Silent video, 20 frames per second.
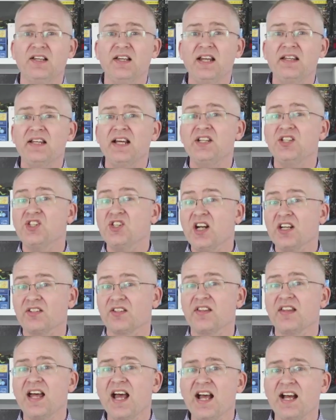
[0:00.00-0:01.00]
and then they
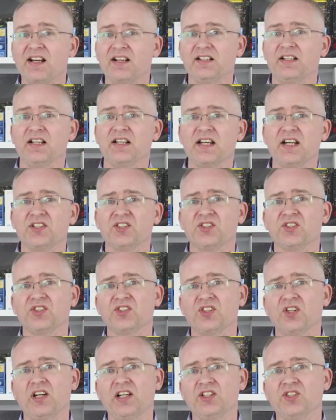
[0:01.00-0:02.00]
checked that against the
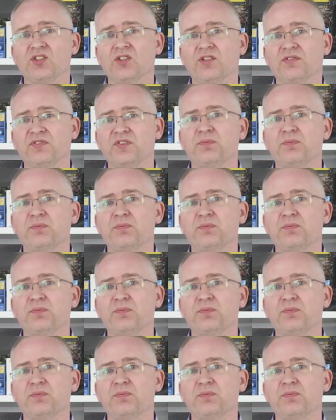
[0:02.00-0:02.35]
SiSoft